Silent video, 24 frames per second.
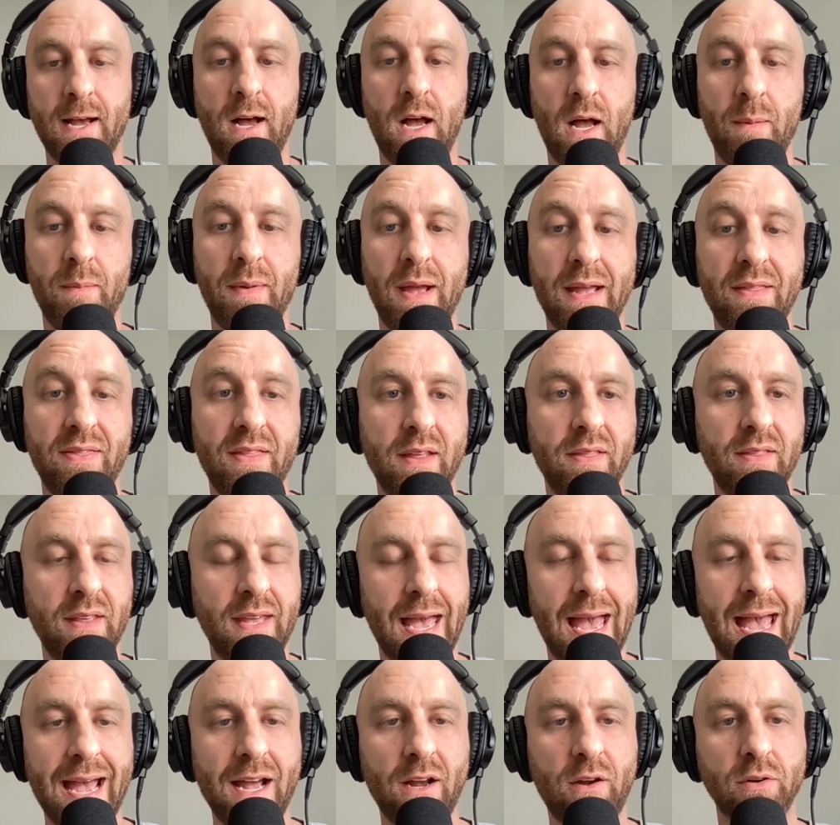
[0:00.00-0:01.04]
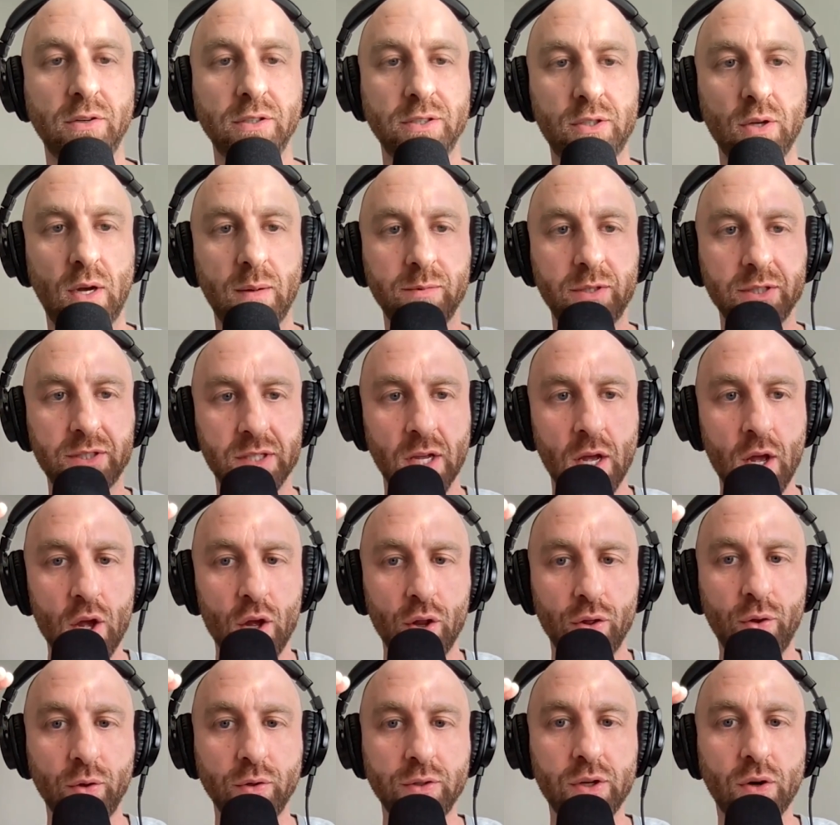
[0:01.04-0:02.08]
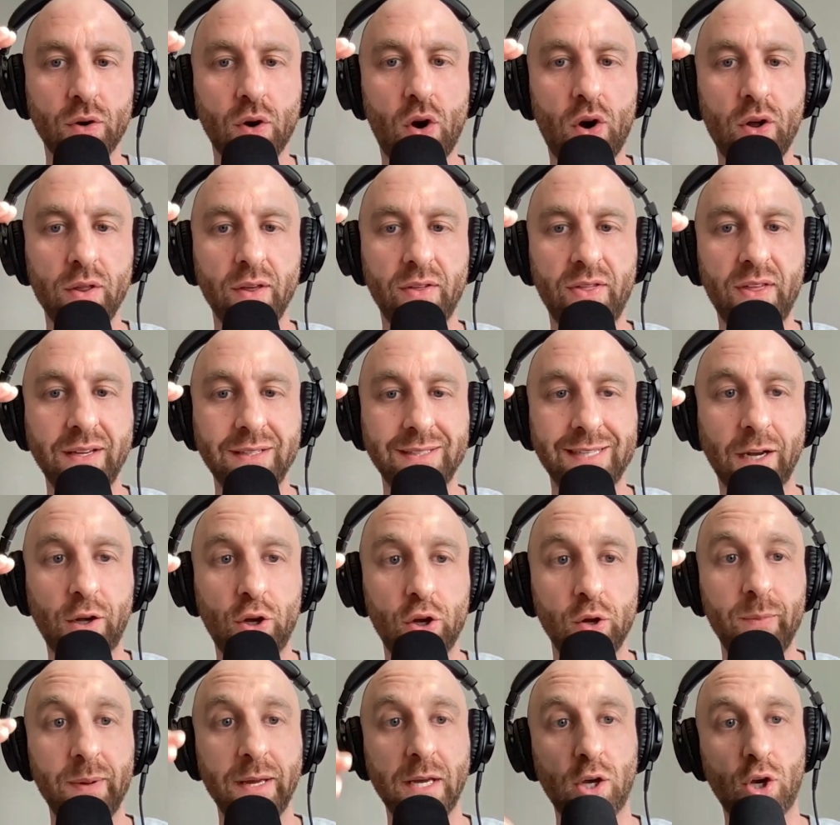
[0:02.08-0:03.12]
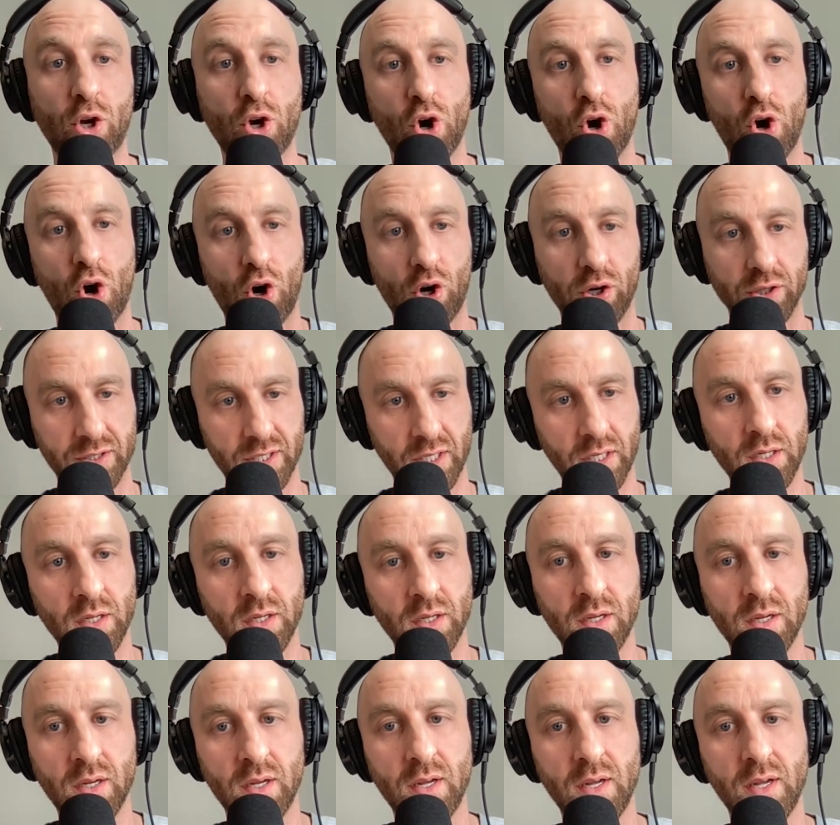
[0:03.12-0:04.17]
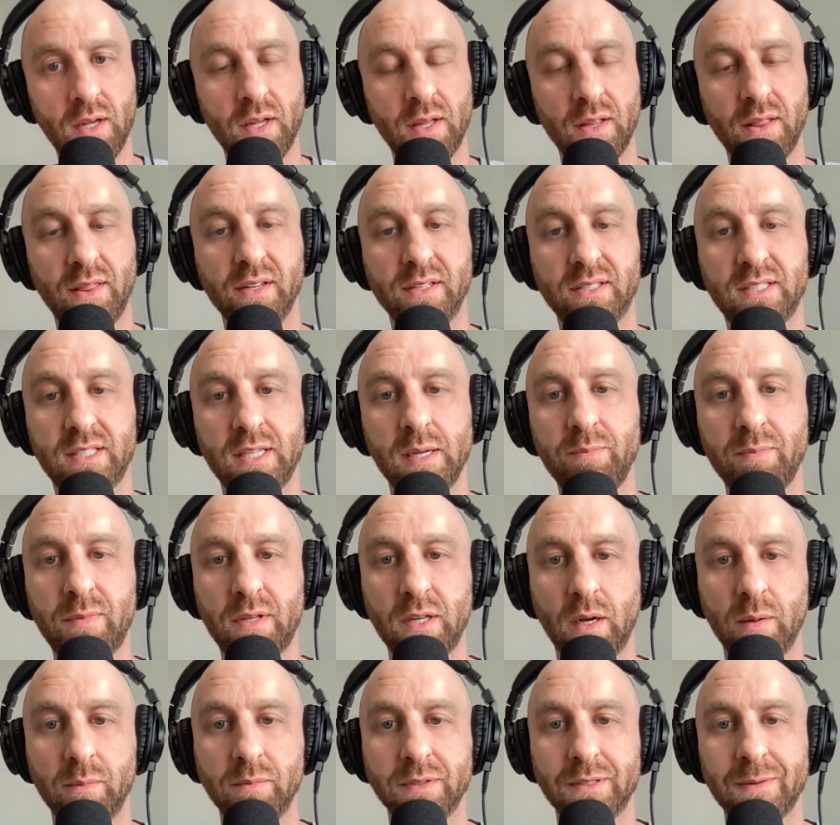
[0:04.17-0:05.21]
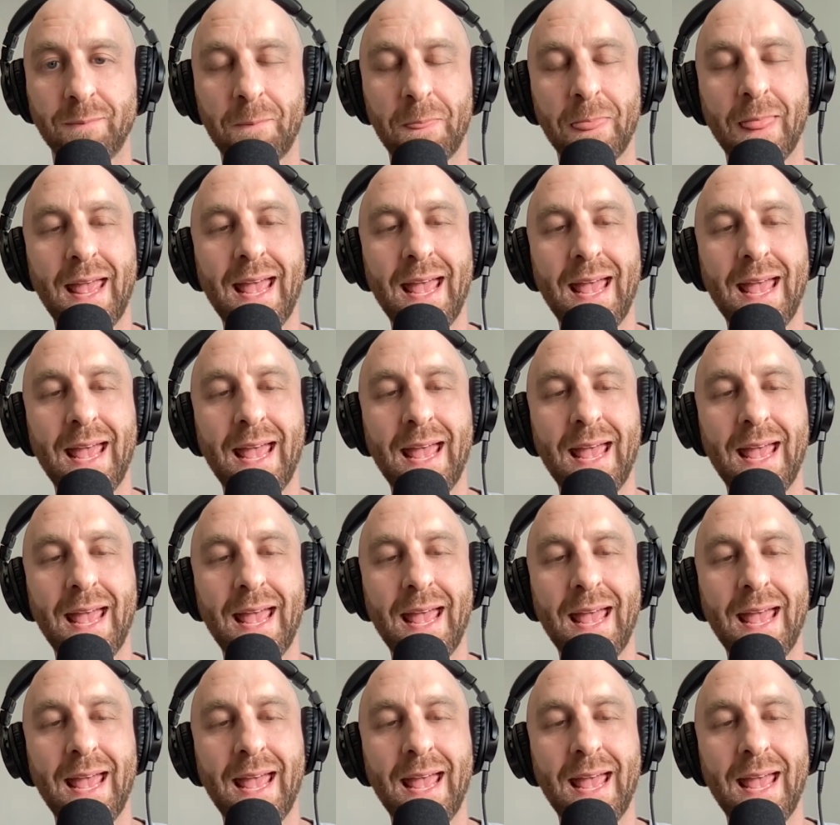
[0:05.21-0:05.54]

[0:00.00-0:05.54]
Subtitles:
And then the ankle. So those are all the things that could be causing the symptoms.